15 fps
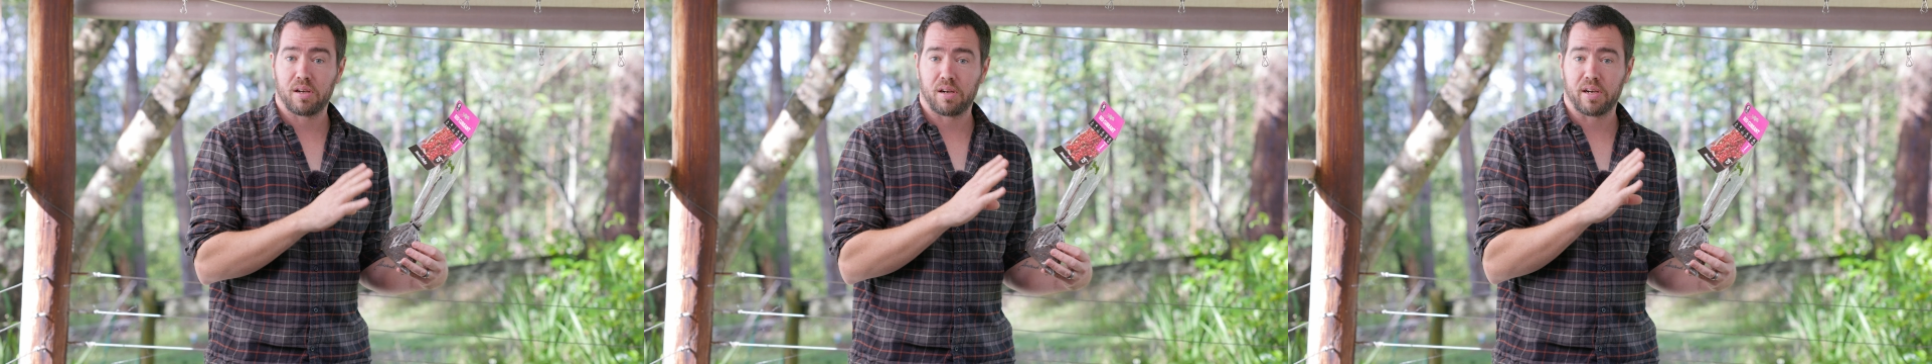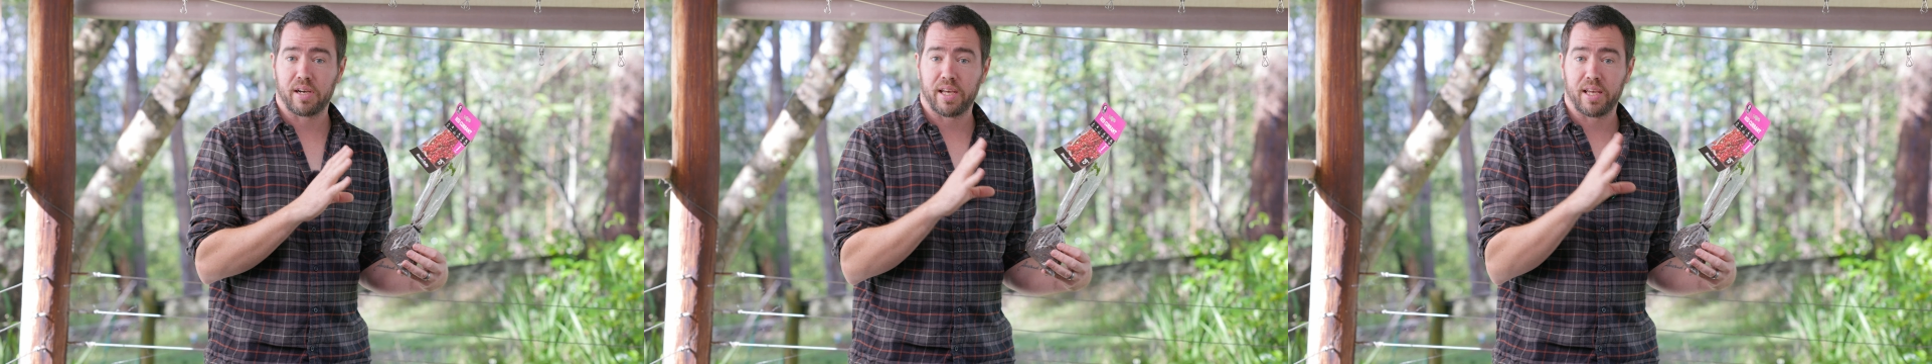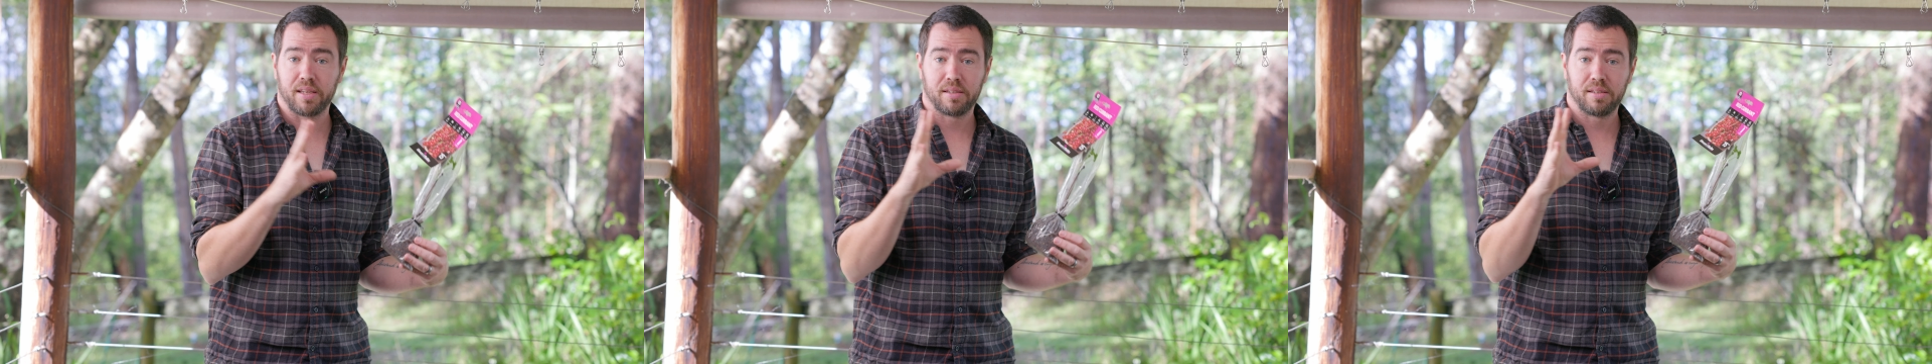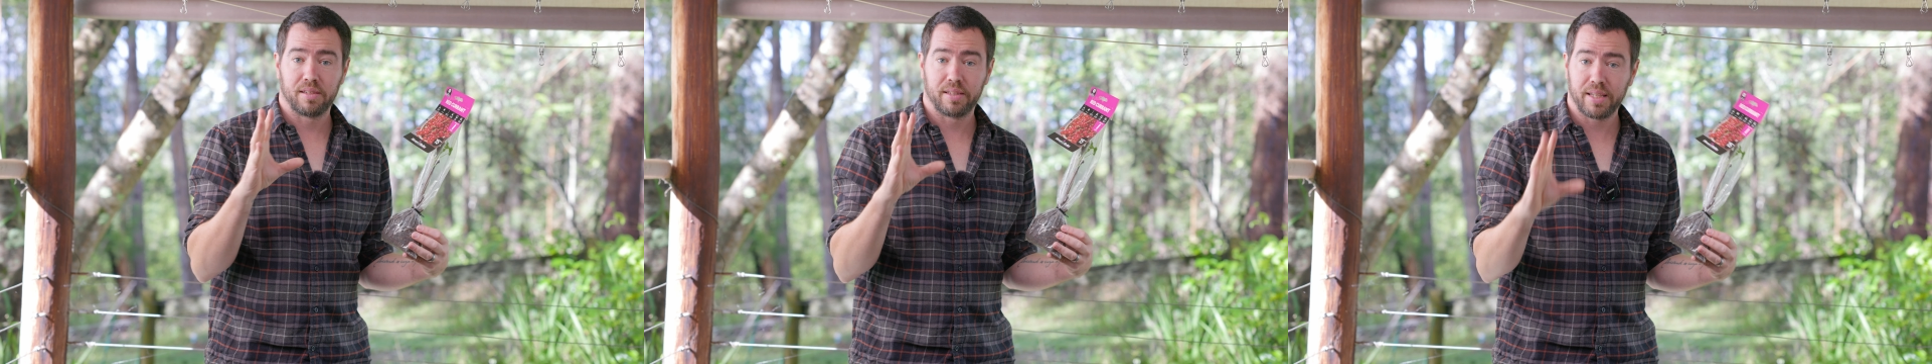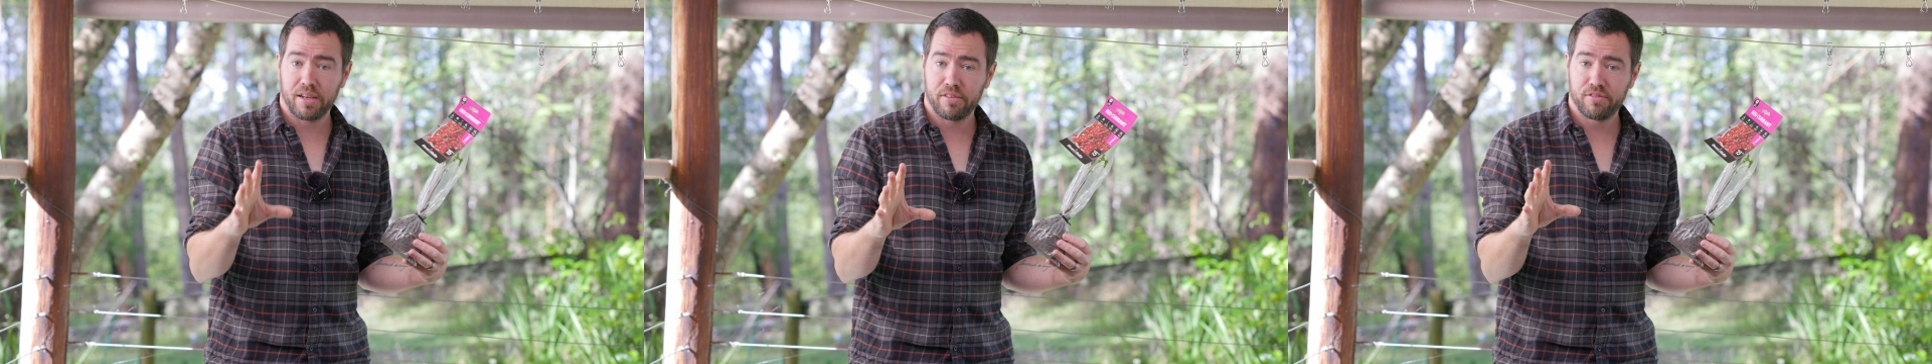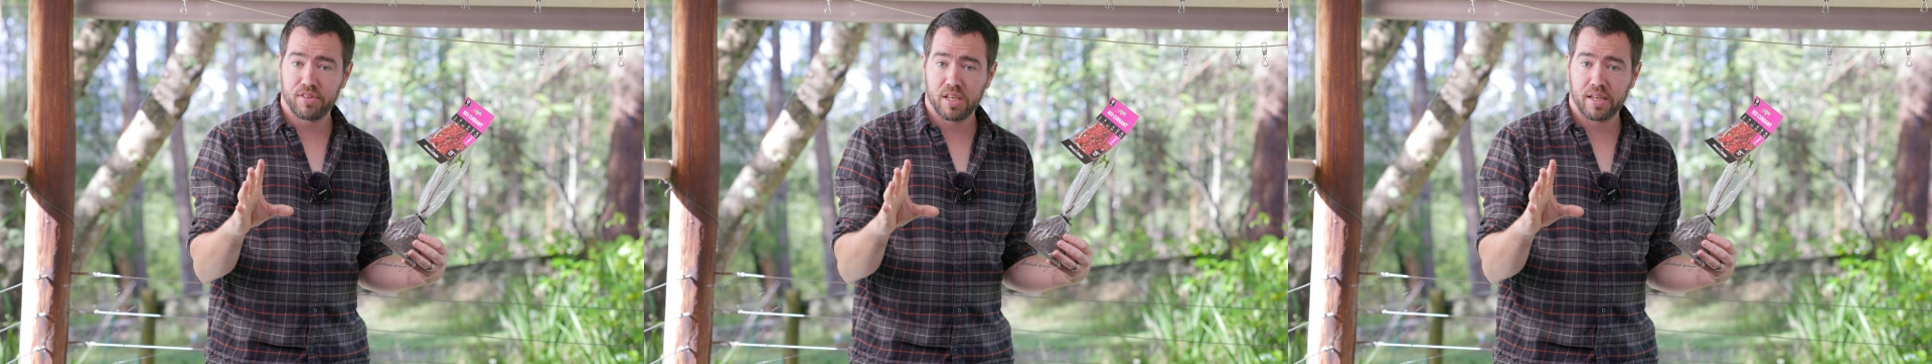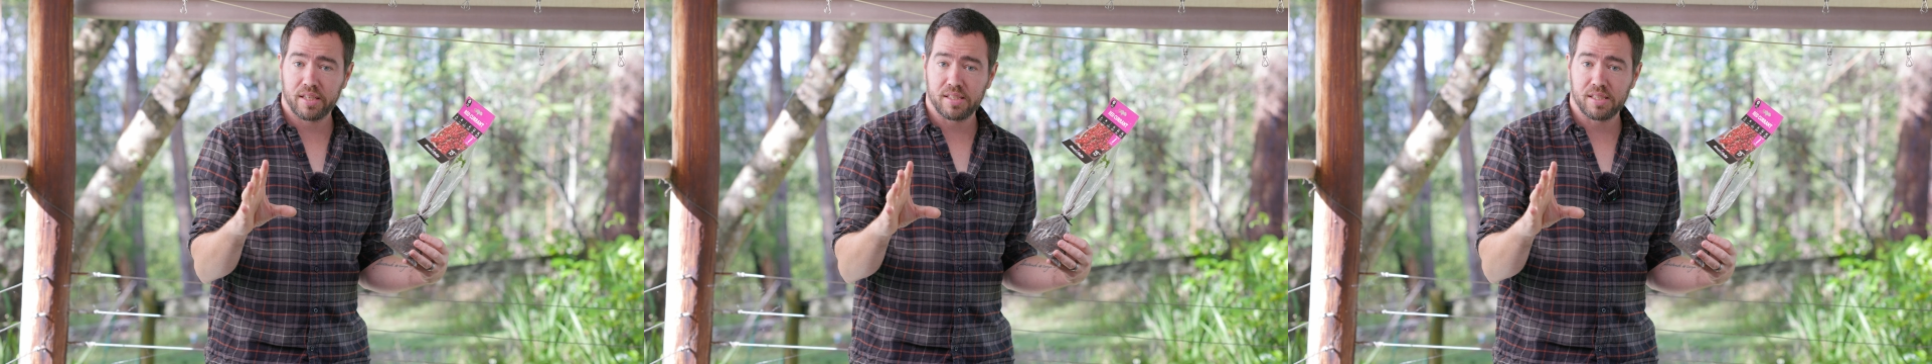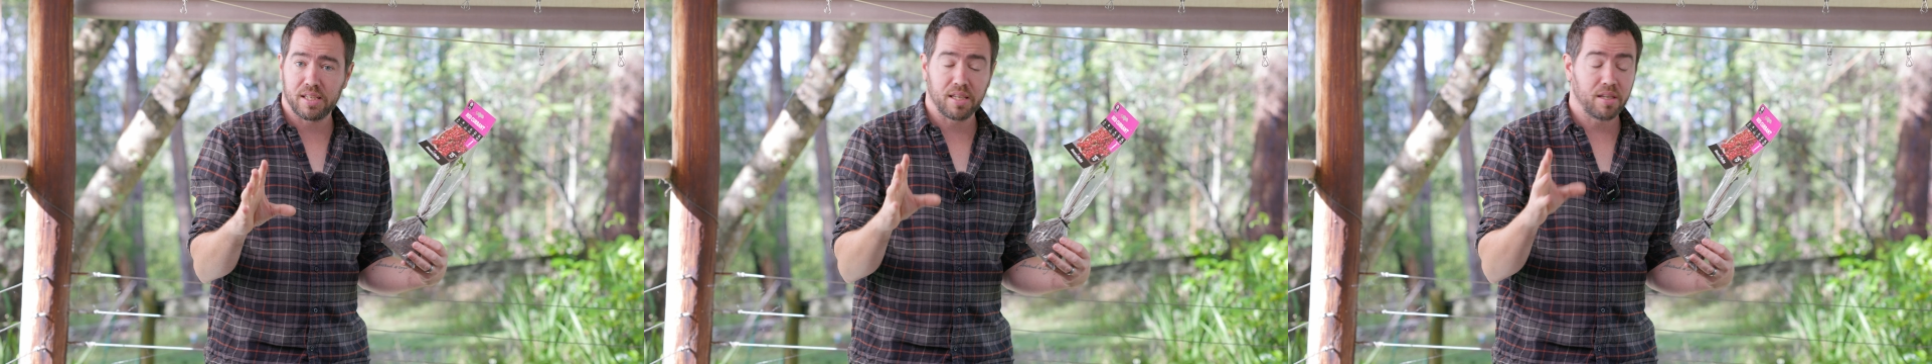I love the
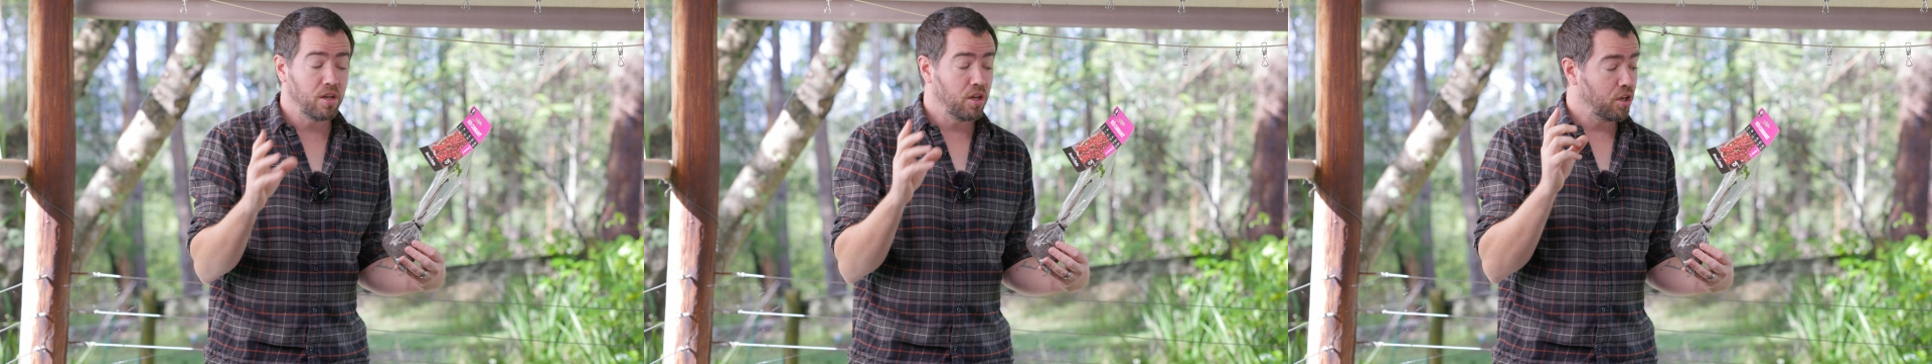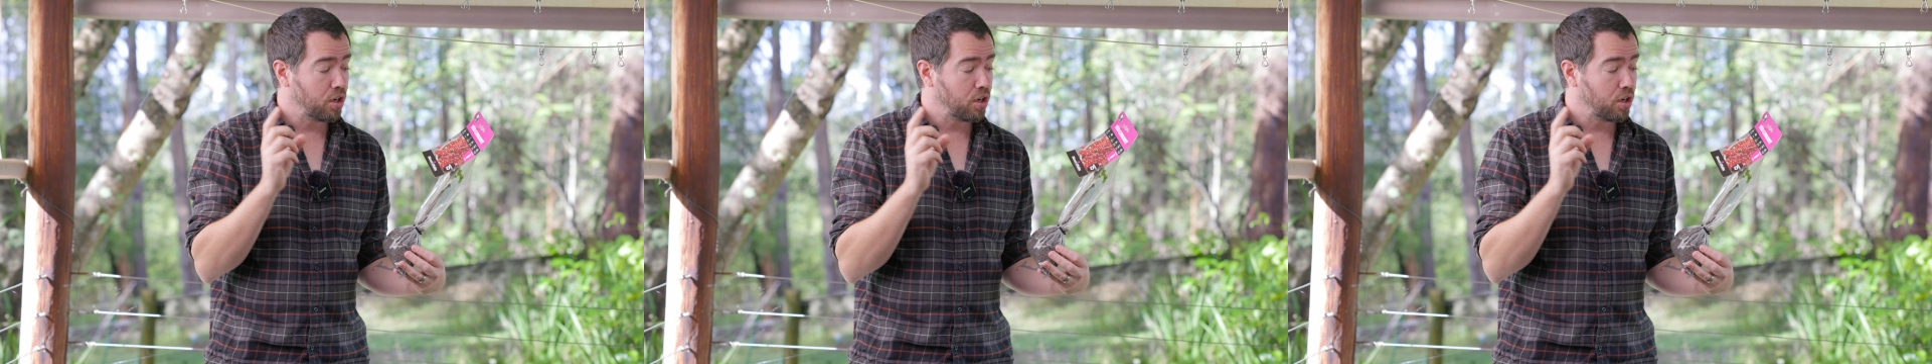idea